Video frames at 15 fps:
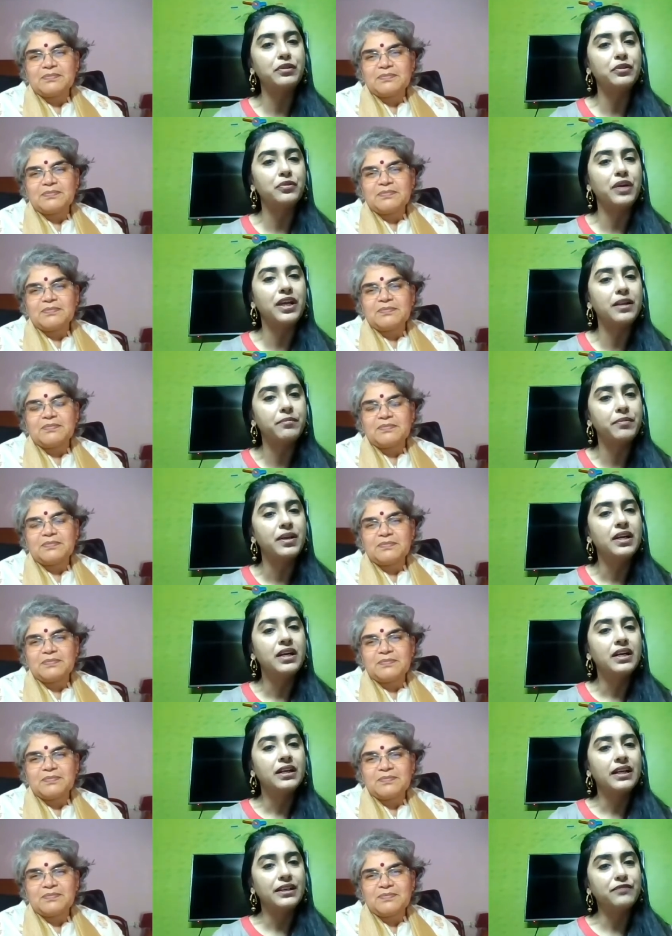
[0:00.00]
Speaker 1: to help
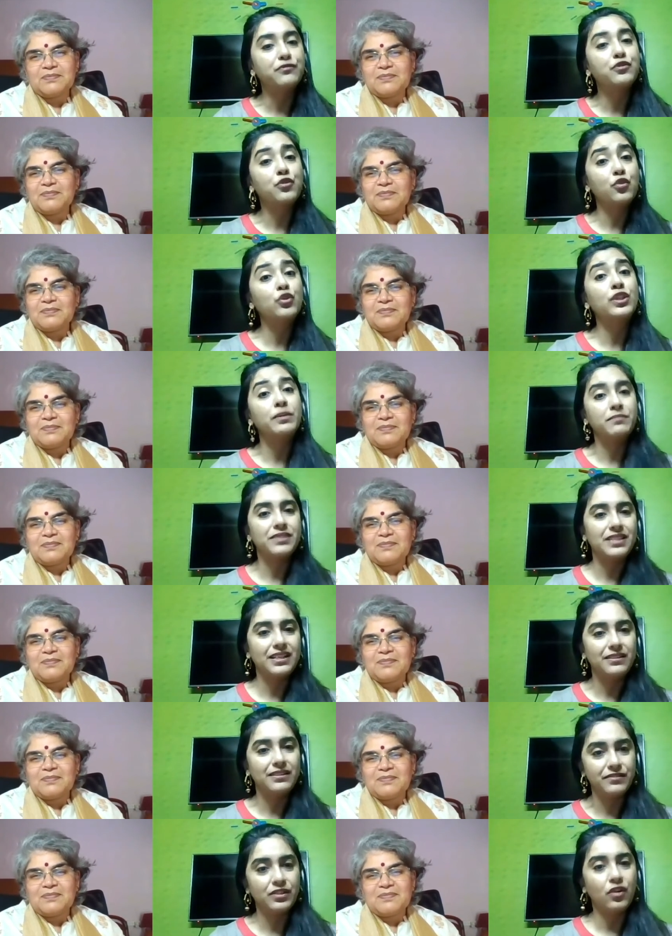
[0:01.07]
kind of grow
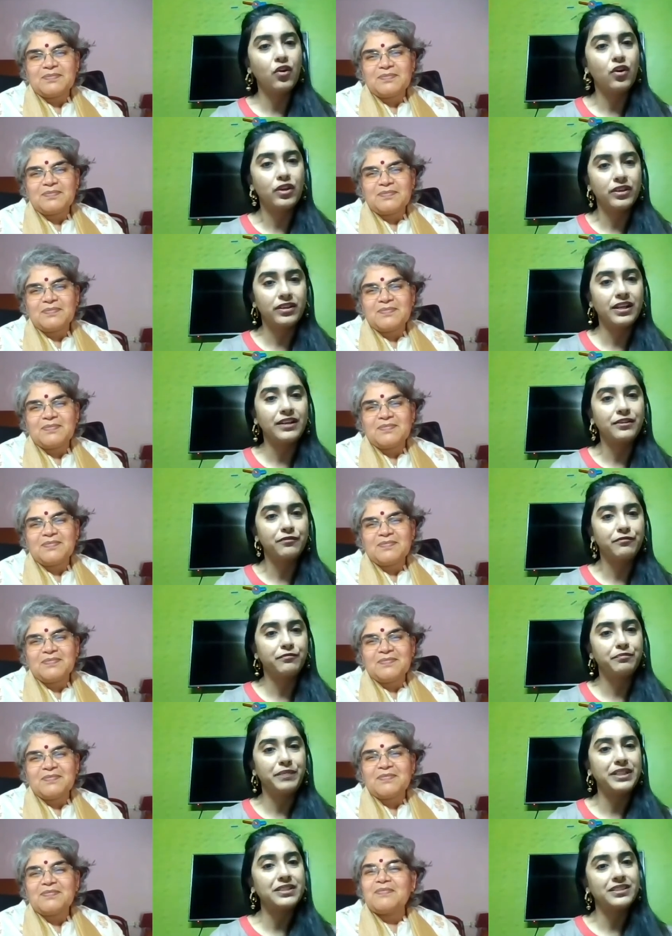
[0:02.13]
themselves or kind of
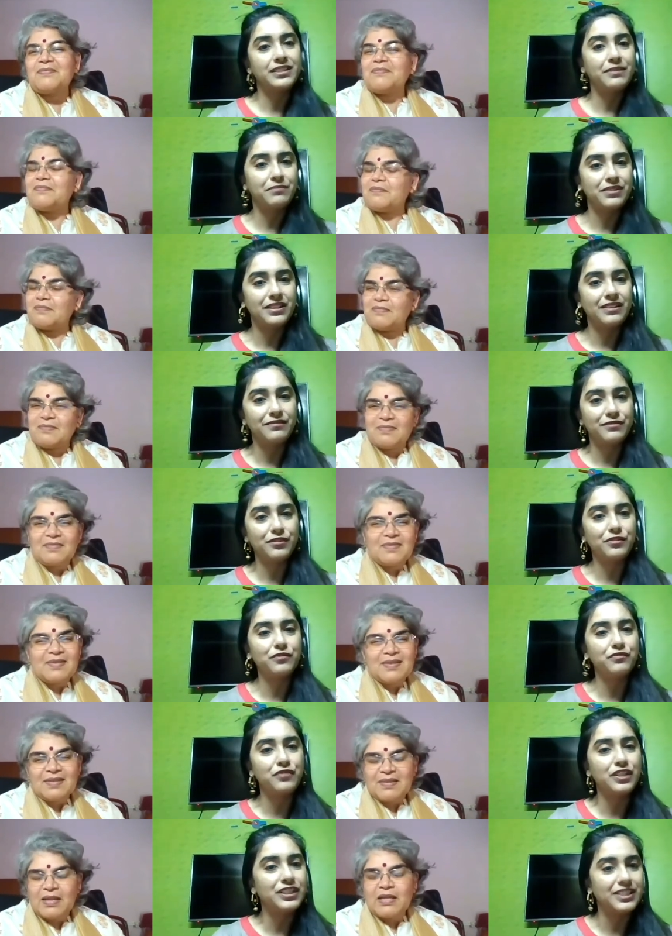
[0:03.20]
better themselves.
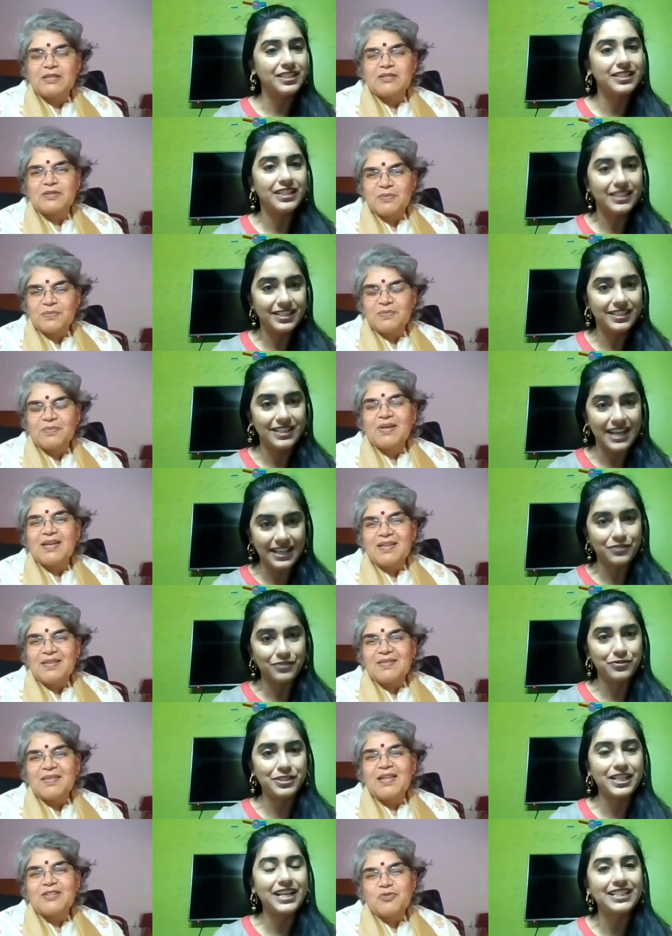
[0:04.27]
So it's as you
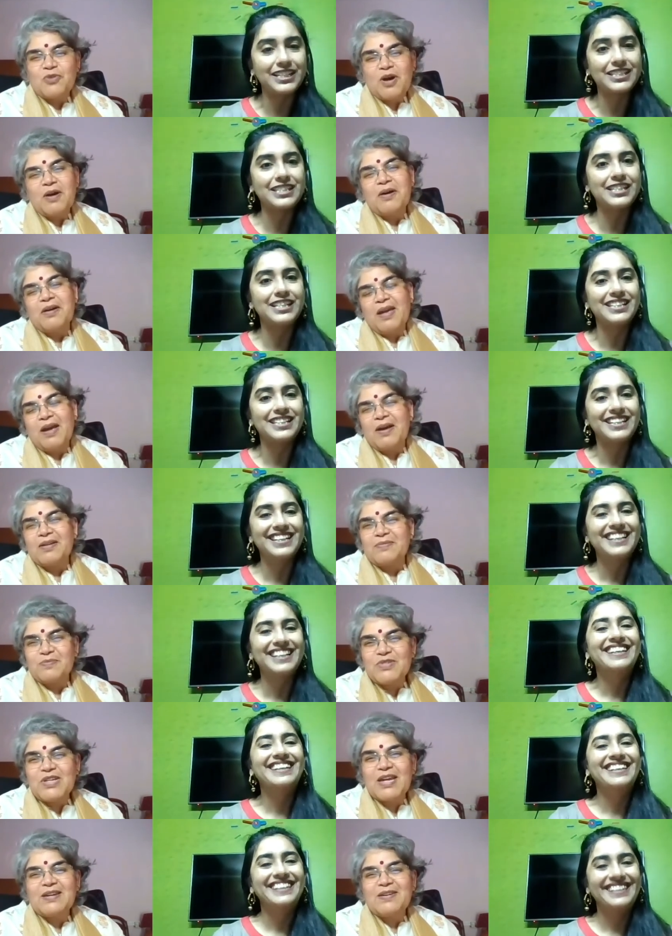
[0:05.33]
Speaker 2: said. That's right. Yeah,
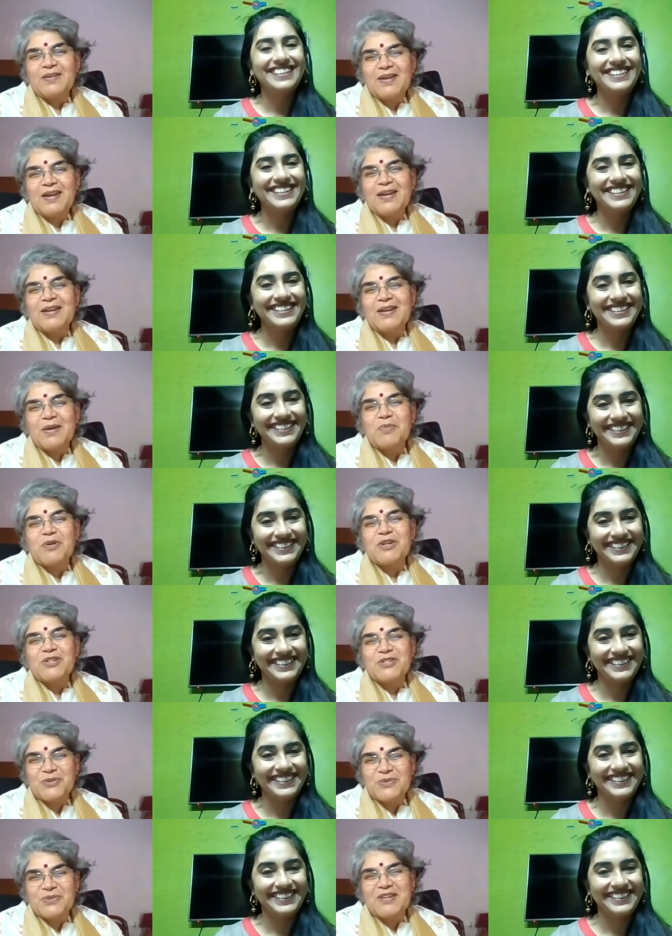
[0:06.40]
gender and labor
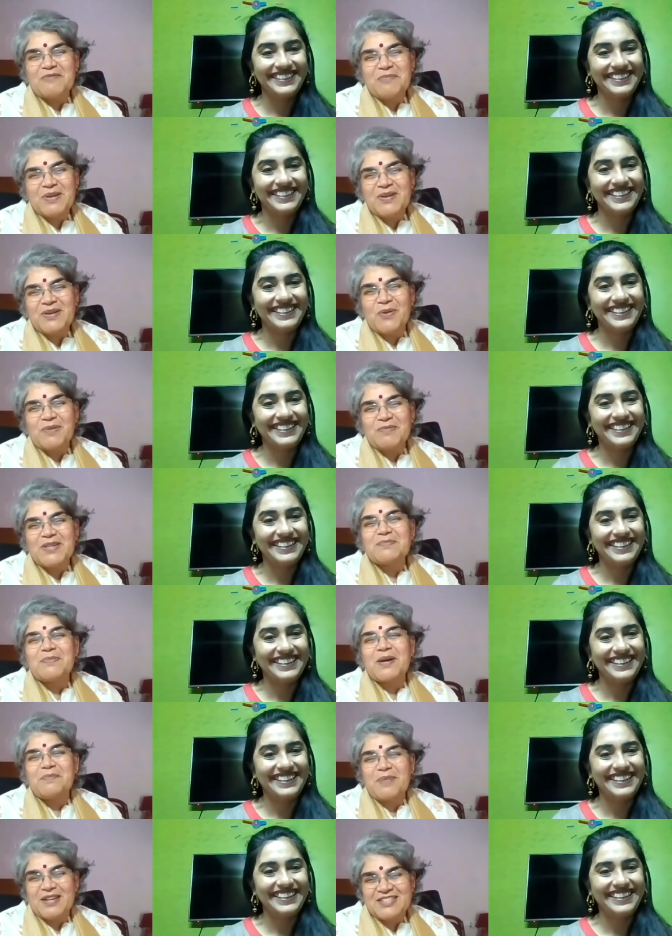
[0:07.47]
issues have been always my
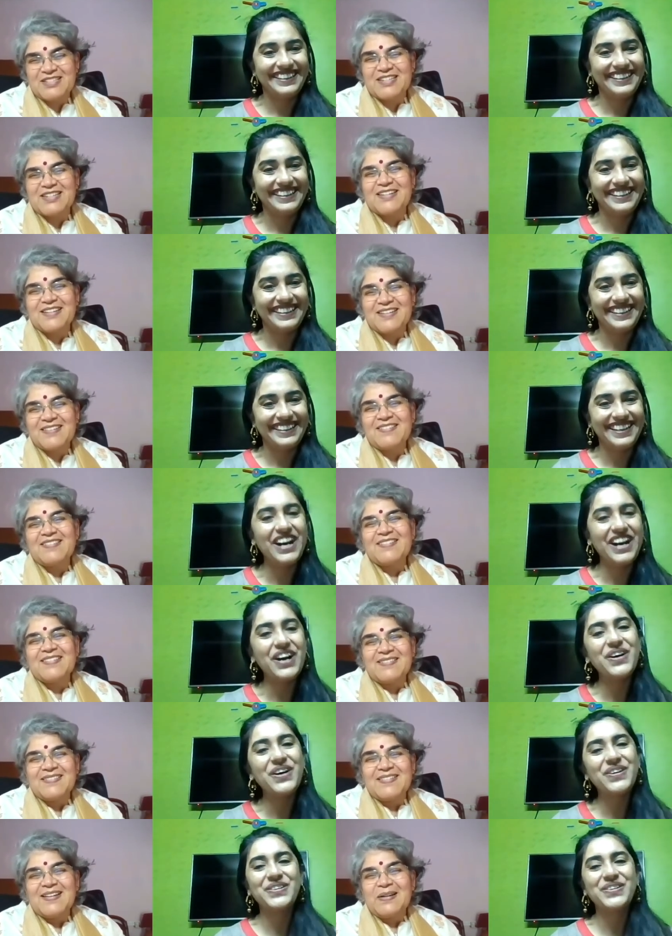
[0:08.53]
passion.
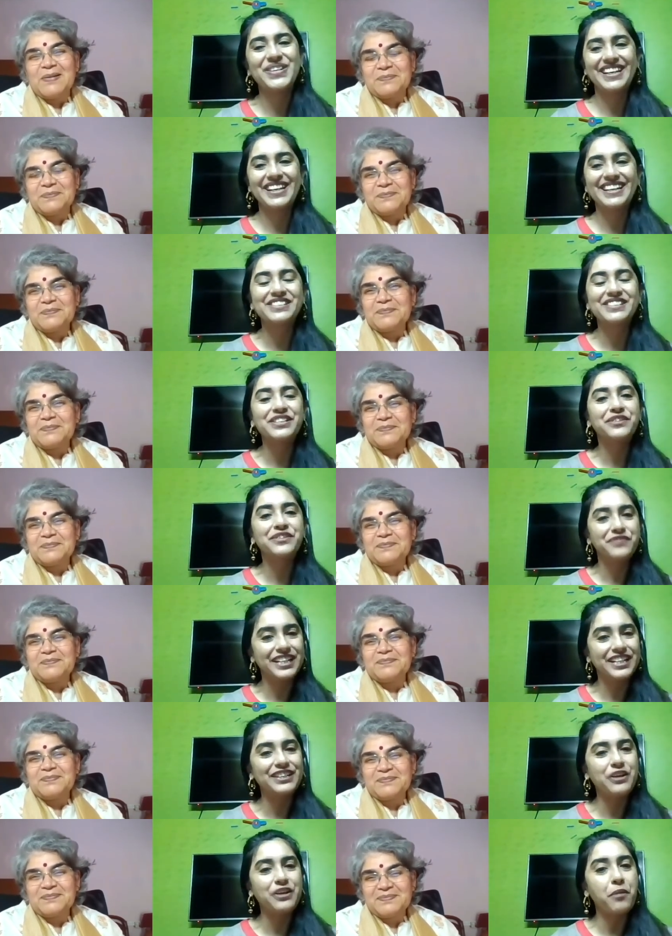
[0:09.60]
Speaker 1: Oh, okay. So you've taken your